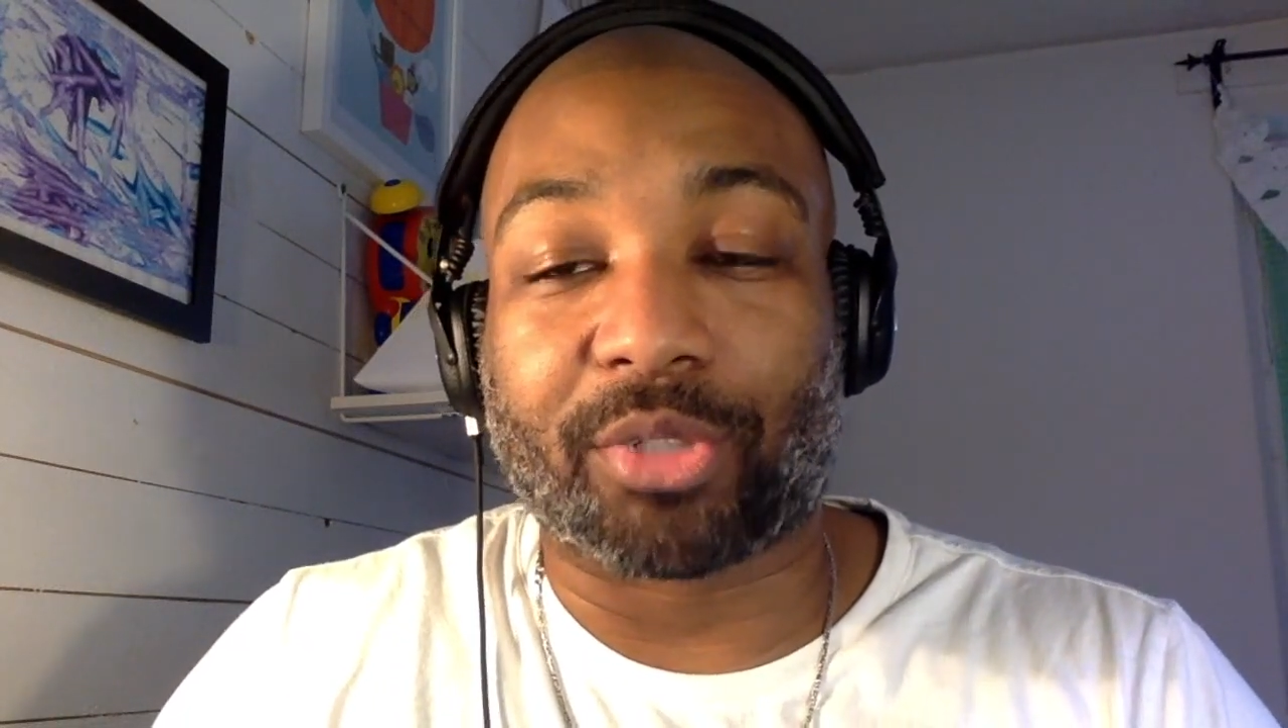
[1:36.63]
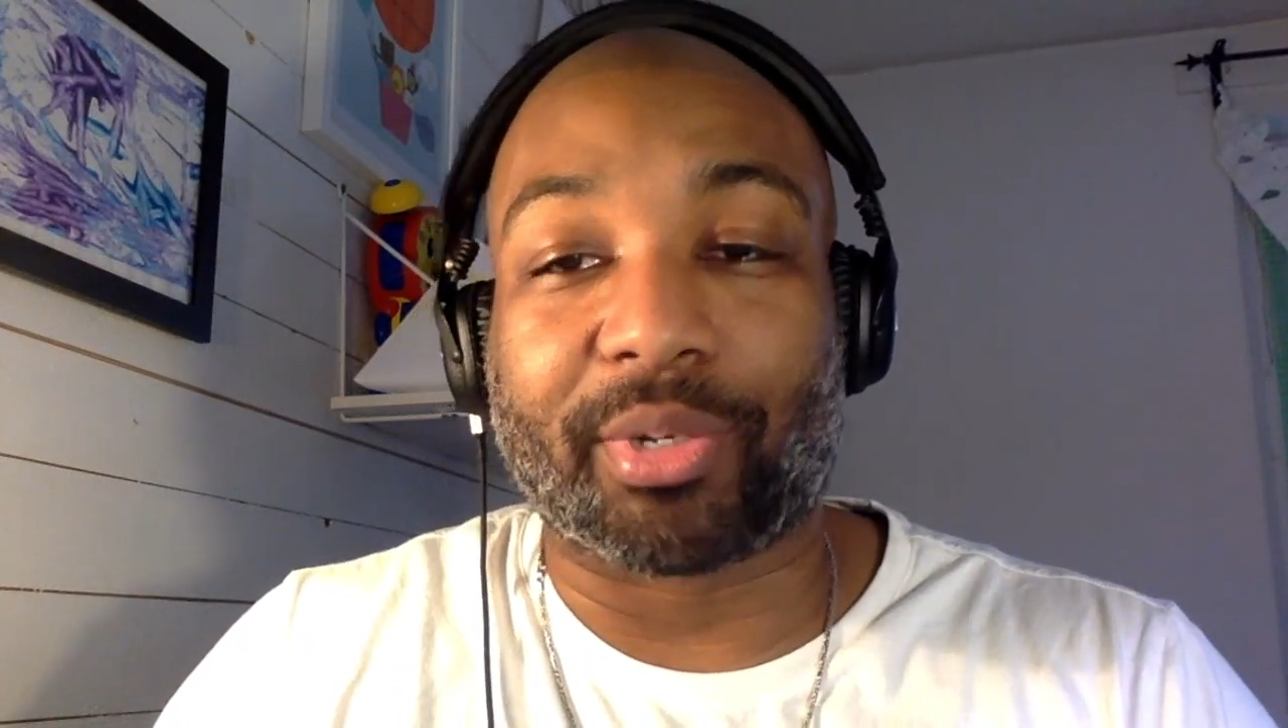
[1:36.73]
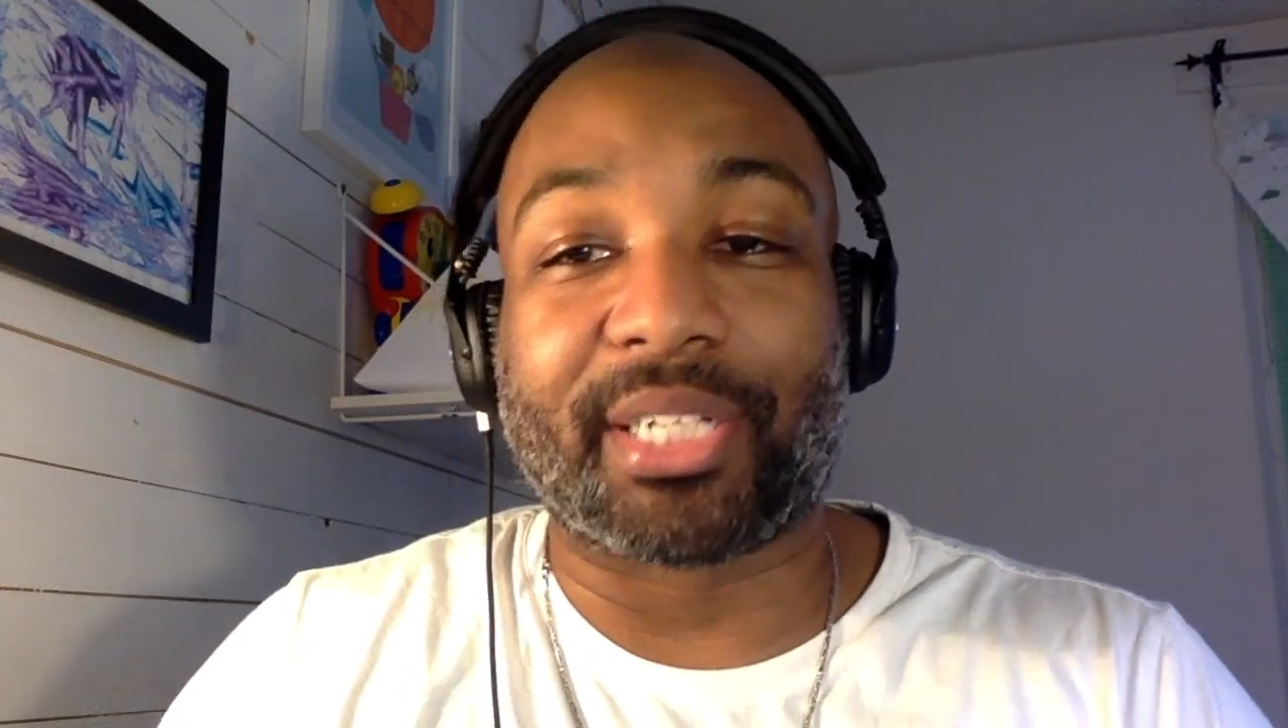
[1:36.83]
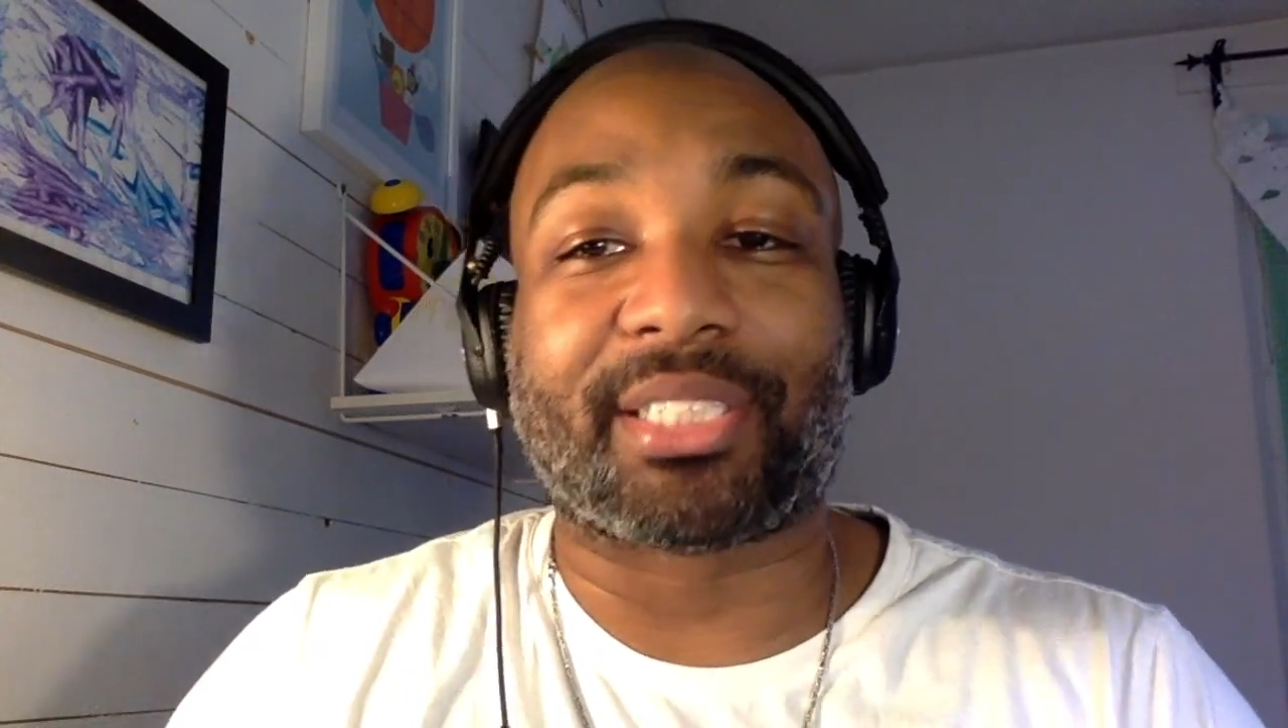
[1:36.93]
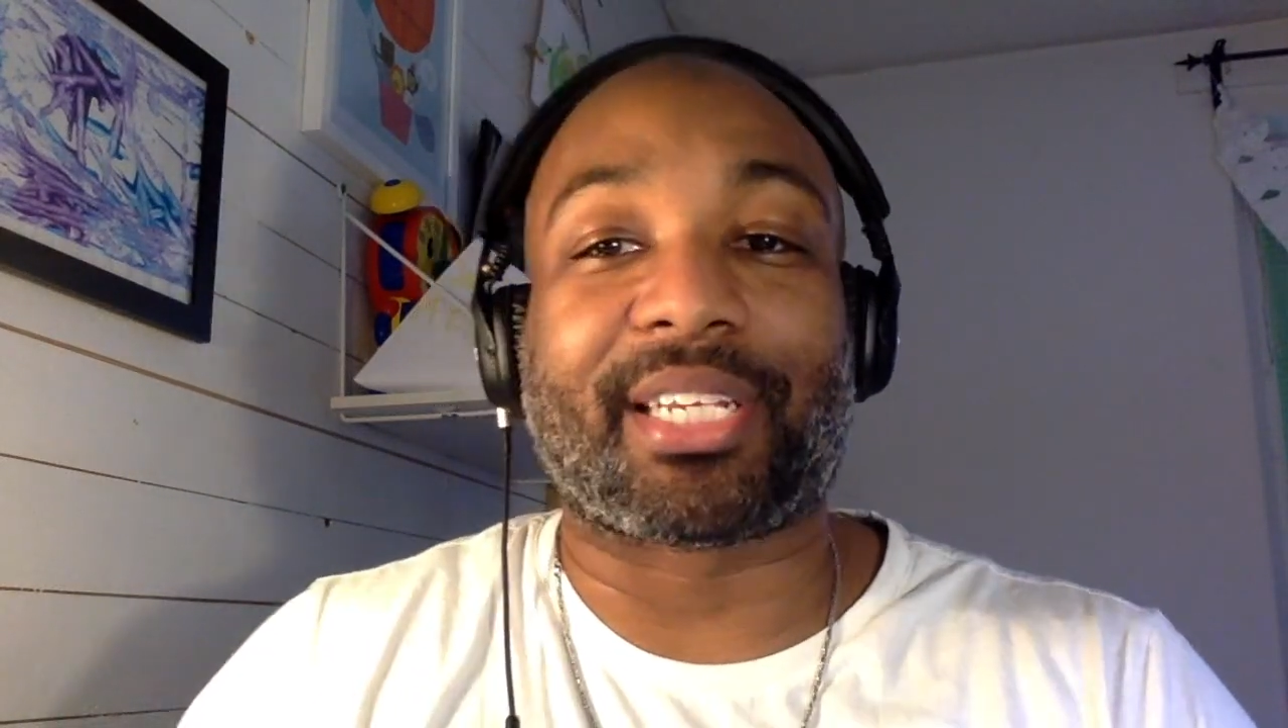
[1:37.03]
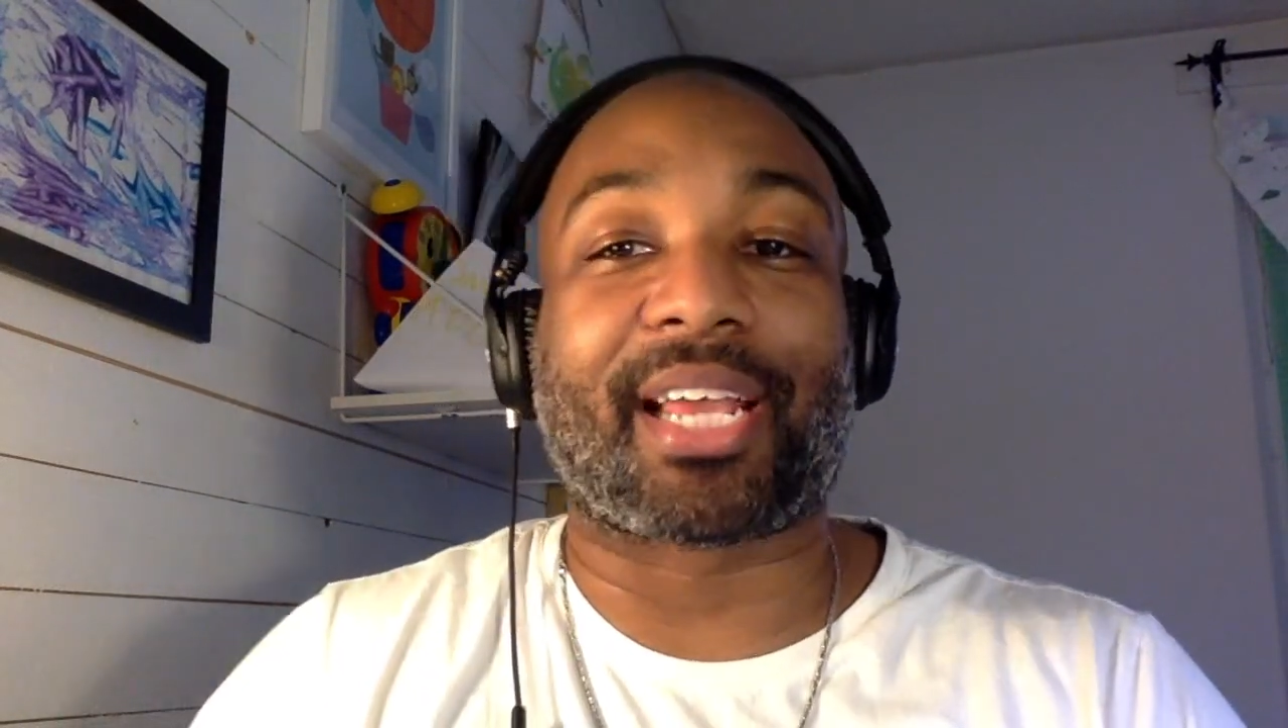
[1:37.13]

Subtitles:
released in